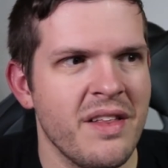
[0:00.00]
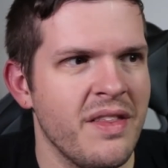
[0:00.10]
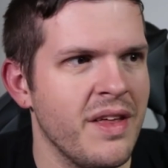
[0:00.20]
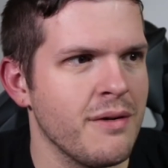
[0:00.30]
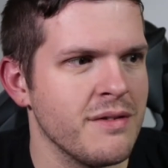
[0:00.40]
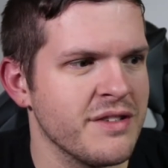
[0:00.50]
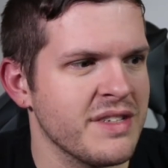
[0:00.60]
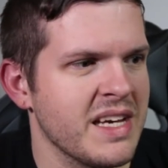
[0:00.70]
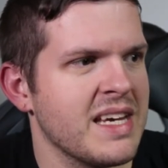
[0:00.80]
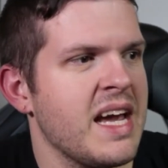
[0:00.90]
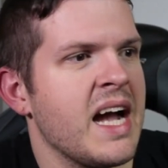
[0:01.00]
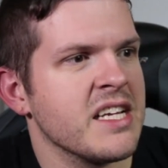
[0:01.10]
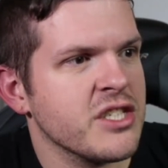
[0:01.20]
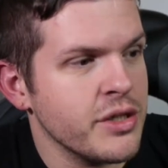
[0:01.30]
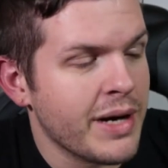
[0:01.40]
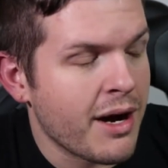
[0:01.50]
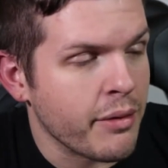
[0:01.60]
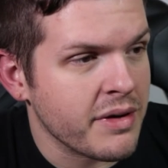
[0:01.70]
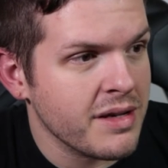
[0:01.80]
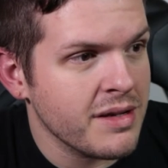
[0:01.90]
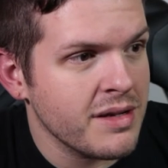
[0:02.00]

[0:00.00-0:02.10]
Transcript: they will just, like, cast you out.